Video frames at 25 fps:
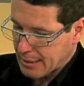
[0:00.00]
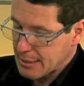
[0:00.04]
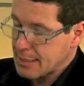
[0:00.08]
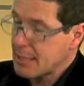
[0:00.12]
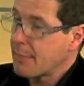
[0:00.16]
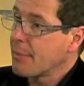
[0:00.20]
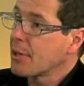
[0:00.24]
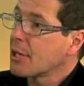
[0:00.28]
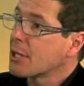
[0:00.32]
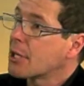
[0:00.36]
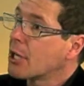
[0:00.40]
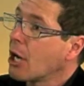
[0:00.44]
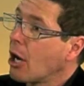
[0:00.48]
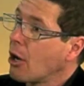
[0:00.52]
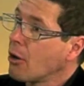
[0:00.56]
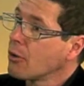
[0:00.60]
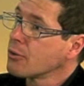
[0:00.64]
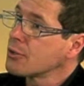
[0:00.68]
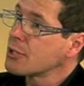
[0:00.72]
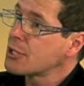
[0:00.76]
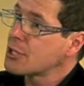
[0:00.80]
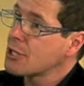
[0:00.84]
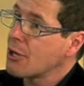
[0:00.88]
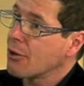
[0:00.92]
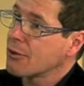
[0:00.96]
Some of the
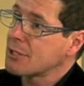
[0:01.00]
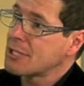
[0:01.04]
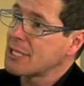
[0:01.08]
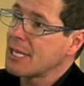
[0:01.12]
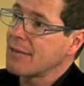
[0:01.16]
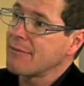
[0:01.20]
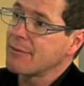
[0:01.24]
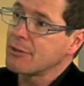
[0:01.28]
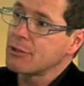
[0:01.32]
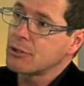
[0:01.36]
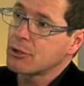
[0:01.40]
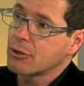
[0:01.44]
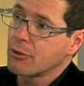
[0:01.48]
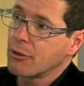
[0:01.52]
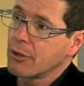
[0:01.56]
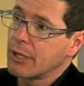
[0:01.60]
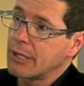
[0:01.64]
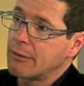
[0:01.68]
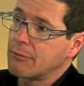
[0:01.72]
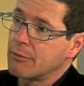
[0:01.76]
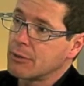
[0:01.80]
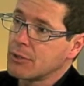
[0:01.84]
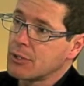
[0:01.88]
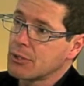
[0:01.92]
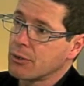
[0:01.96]
gold stocks, even
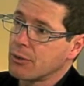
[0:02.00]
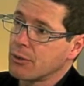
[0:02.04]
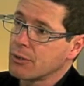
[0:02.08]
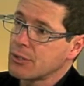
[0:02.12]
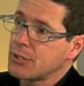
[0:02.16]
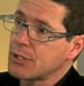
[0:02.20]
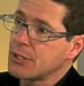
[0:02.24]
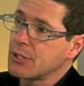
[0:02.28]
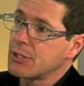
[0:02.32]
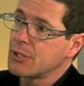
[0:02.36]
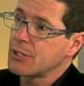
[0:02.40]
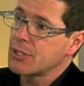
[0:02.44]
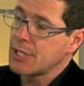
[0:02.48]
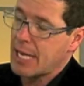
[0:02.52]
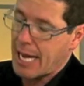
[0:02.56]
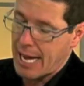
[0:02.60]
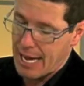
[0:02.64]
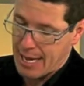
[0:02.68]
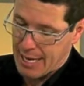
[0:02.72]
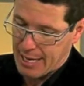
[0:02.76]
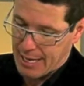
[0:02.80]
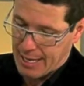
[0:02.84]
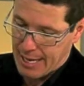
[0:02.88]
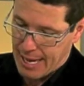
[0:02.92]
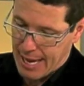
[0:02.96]
Troy Resources
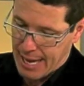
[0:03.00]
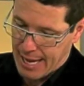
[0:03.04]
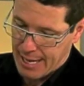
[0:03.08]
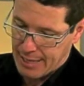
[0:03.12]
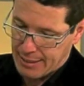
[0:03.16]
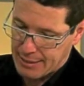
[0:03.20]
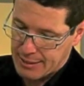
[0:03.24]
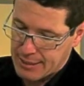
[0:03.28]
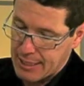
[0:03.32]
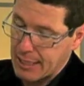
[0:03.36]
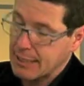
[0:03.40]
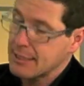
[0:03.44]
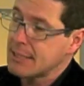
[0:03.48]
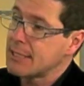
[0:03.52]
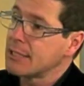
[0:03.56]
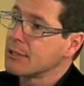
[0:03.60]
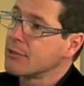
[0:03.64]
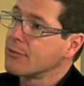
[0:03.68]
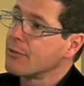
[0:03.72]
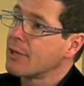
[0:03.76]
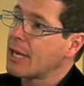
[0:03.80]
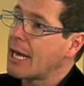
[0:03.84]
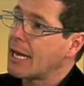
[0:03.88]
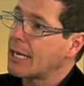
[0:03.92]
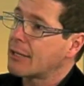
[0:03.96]
and
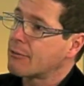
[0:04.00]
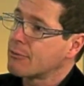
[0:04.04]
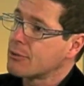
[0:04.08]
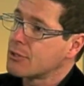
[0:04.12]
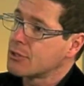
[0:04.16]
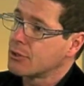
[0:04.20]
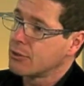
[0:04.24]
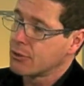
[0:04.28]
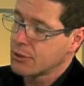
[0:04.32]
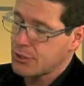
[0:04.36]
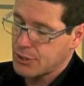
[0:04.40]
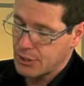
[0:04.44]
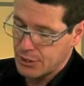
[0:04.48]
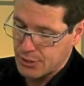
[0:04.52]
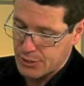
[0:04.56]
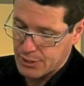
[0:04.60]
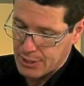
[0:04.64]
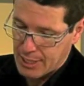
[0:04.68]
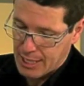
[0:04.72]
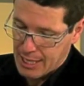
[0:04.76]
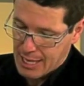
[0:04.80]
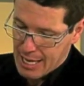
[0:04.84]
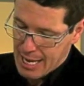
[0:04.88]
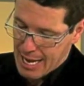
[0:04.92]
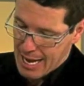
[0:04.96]
Silver Lake
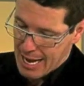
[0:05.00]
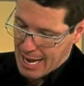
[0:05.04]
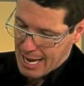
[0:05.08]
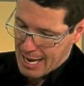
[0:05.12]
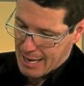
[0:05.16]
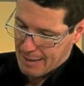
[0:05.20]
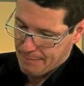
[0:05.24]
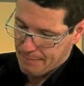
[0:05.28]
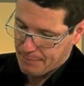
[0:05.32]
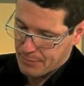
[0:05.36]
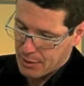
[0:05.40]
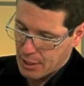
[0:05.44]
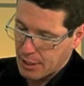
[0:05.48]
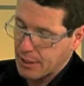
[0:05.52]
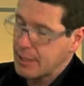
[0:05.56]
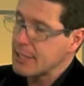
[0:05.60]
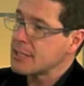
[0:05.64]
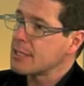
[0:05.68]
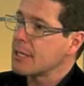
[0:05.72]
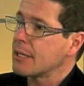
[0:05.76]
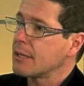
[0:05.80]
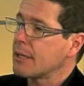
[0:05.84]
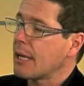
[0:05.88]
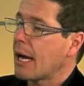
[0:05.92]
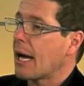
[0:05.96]
Resources.
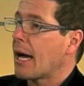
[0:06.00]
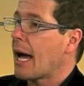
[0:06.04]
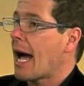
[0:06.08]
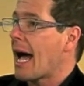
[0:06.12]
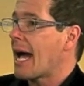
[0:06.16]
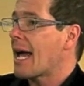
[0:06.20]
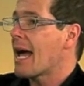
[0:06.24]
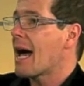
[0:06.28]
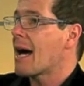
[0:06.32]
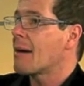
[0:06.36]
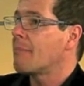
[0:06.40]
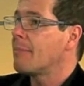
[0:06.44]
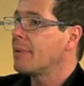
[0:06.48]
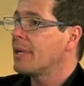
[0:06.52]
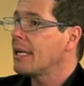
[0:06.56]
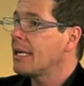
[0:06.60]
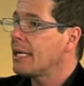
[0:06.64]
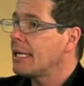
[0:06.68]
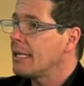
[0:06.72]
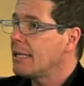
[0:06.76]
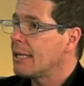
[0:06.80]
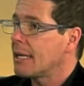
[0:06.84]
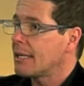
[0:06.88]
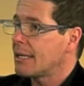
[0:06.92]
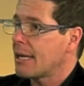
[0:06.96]
There's
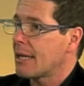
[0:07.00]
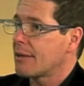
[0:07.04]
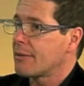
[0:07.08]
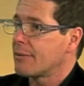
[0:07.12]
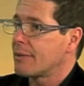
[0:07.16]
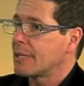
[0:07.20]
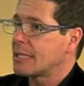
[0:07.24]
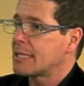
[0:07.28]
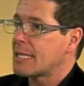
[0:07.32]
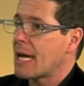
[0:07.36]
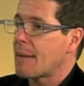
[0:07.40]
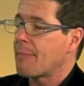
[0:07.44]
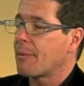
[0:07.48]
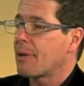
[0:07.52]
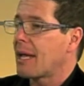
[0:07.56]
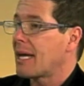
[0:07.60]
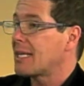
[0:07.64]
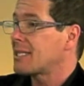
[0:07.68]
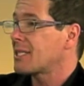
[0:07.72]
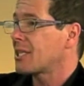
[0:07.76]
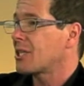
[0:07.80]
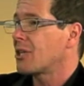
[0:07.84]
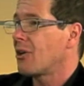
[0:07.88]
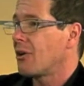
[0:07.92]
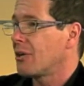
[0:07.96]
ARB, another example,
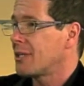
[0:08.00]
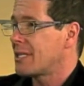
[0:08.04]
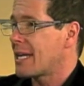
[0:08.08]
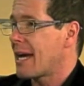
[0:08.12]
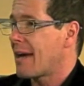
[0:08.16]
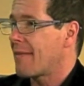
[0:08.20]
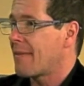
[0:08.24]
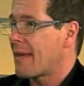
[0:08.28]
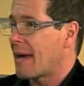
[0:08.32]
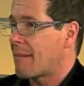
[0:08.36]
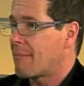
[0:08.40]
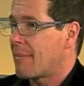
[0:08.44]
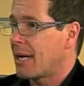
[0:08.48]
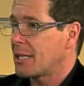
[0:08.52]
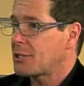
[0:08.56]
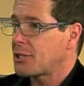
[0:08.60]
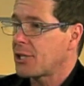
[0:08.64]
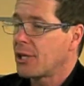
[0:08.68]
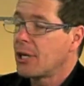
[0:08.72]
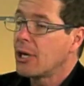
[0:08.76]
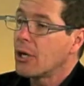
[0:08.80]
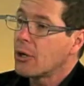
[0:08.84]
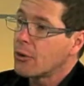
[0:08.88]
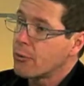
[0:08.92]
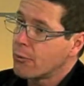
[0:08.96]
hasn't gone down that
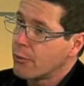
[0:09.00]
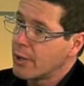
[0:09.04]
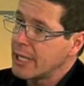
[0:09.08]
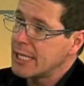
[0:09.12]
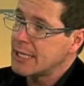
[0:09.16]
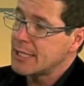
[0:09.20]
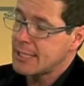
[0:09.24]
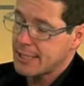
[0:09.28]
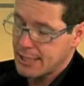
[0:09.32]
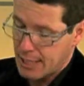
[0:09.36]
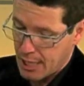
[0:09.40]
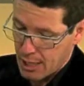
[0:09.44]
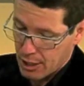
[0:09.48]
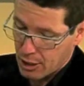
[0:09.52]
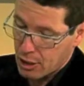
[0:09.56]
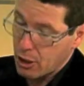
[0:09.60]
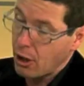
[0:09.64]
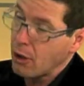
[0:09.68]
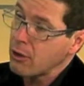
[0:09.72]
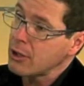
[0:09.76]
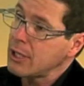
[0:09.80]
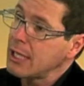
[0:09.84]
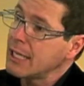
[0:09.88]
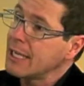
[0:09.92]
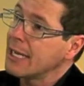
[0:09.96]
much. Reese,
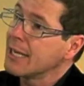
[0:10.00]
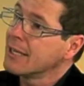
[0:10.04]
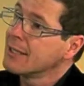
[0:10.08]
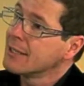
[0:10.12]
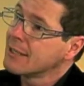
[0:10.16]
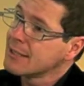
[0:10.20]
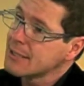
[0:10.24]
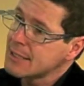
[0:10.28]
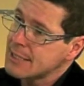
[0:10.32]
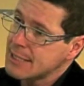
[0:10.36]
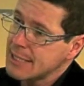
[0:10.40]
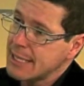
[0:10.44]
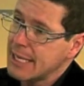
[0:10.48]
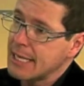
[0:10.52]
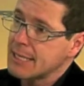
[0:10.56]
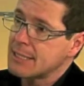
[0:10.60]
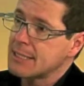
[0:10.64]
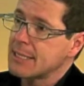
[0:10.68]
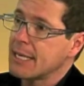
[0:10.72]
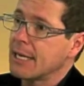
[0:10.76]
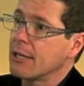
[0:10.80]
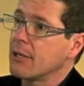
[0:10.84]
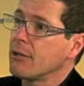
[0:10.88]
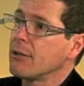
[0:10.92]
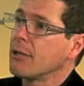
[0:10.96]
Cochlear,
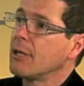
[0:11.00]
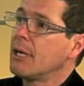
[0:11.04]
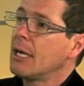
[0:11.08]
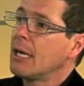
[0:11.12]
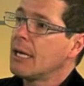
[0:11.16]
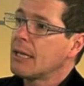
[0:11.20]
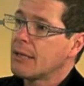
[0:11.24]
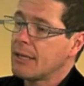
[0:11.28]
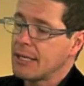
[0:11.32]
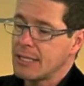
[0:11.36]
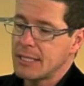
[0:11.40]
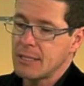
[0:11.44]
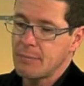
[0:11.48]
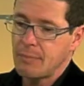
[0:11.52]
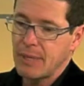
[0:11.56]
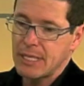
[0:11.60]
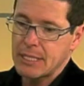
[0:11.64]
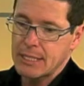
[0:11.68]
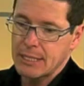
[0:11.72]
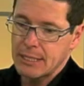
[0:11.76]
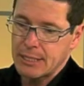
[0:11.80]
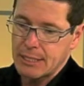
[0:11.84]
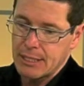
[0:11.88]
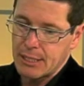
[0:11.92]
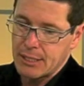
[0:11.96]
CSL. These are
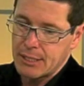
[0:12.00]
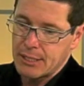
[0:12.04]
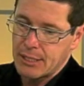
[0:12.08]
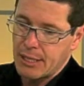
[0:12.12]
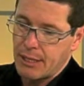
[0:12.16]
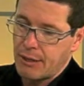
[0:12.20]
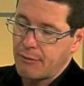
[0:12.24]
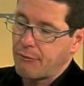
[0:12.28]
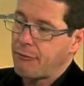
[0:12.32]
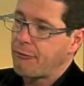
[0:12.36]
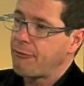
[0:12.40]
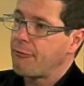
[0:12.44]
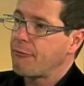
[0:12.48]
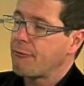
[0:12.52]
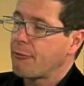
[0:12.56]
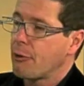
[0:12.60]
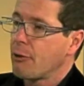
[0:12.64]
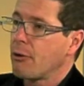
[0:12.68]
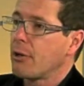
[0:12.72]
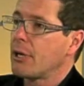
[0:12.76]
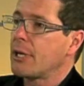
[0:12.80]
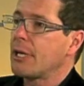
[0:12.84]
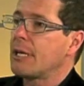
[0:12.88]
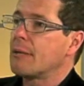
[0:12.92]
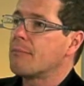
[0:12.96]
businesses that have
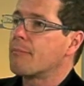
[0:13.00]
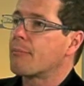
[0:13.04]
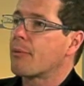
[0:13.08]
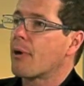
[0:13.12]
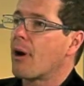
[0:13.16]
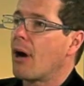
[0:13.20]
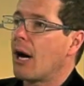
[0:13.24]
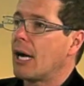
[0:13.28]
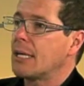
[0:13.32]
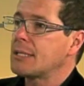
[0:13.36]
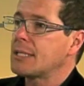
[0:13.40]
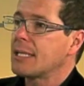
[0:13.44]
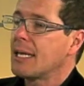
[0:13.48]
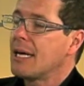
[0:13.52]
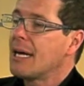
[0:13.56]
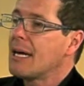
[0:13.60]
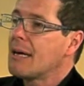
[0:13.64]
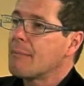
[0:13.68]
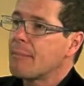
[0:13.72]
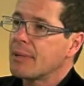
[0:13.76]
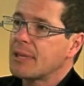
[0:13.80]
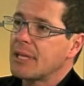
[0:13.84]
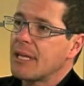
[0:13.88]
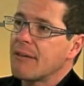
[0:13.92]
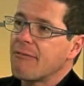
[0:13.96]
fallen in price,
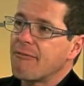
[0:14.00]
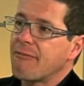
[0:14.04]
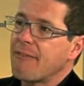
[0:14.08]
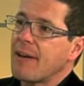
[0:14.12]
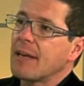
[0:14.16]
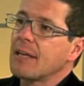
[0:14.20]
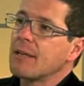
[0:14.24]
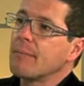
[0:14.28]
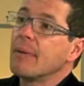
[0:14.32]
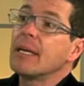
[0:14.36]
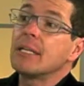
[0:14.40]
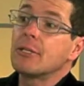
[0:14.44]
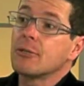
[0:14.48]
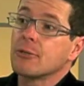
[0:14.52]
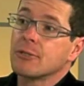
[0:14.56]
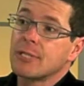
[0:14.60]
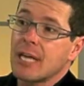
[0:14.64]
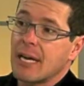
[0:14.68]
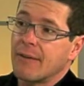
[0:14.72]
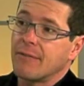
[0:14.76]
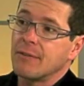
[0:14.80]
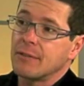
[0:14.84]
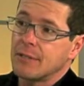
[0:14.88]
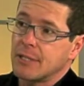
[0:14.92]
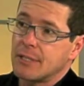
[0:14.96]
but their fundamentals
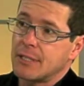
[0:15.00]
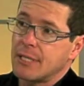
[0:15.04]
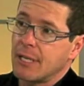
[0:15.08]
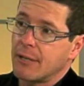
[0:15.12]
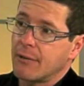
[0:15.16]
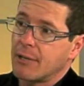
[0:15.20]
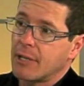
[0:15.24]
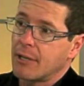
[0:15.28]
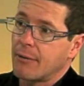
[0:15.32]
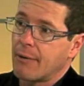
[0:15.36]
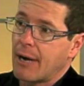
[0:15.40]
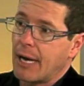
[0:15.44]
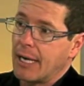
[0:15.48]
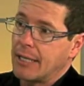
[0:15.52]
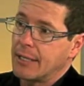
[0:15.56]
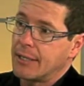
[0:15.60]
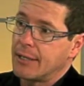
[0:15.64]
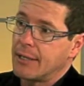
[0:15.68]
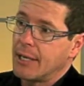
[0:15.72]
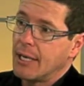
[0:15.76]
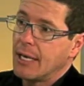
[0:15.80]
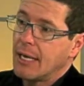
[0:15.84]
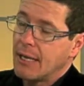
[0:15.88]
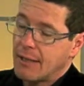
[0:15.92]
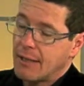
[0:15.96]
haven't
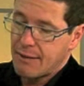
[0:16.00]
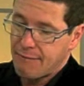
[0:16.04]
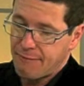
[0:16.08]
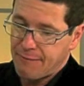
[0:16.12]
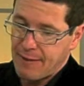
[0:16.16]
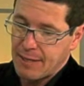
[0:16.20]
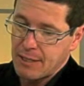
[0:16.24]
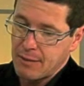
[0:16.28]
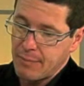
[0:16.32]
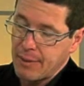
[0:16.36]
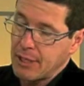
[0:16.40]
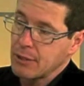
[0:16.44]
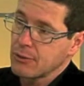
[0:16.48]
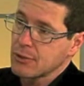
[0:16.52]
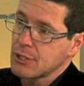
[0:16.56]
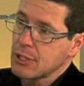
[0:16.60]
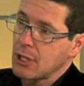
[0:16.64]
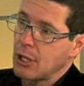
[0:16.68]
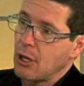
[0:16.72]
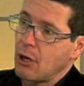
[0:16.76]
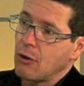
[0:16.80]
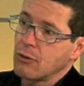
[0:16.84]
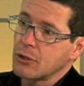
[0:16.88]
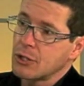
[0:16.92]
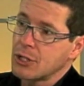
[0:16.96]
deteriorated. Their fundamentals
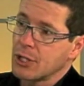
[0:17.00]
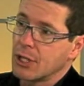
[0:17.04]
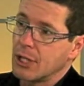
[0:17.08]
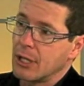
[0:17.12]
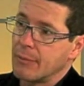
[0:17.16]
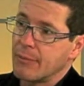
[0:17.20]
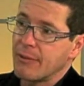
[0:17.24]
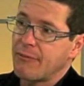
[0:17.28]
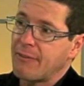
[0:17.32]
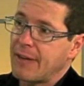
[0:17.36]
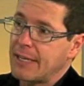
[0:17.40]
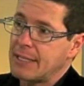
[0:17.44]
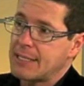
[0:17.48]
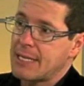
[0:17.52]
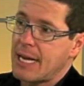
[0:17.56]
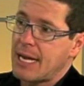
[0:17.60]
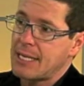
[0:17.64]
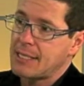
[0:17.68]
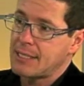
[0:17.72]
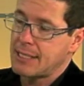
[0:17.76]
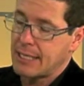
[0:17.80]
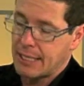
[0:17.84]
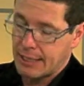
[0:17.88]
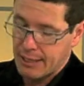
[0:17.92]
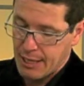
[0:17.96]
long-term are
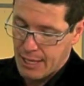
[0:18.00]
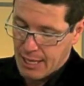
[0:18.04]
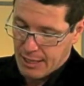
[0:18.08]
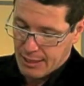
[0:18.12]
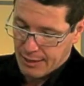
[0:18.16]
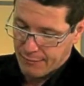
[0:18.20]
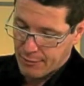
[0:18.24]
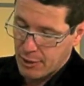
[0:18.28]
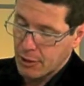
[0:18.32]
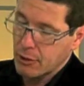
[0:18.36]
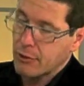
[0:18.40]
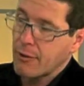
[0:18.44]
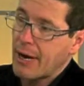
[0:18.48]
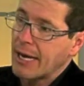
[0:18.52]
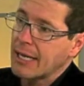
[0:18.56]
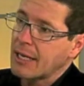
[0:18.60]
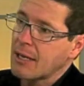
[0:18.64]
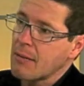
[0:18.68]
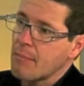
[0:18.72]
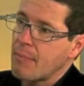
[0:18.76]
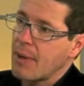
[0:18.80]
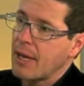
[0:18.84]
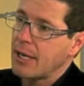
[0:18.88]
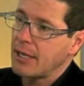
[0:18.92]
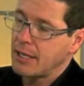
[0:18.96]
fantastic. They've got great
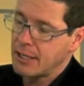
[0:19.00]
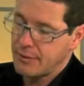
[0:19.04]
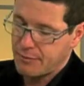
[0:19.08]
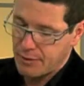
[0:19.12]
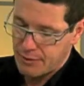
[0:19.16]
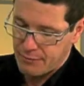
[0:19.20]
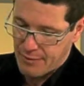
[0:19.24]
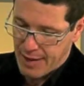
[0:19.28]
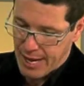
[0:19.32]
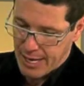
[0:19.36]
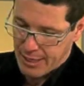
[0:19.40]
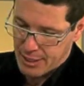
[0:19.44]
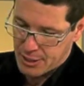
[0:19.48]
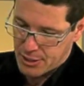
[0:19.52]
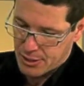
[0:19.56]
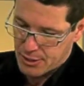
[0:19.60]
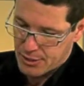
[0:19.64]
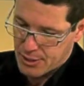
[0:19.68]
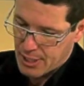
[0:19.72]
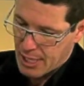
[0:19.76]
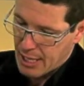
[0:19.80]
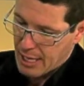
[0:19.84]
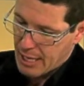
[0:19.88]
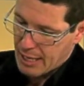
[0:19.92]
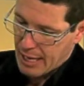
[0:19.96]
competitive
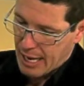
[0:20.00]
advantages.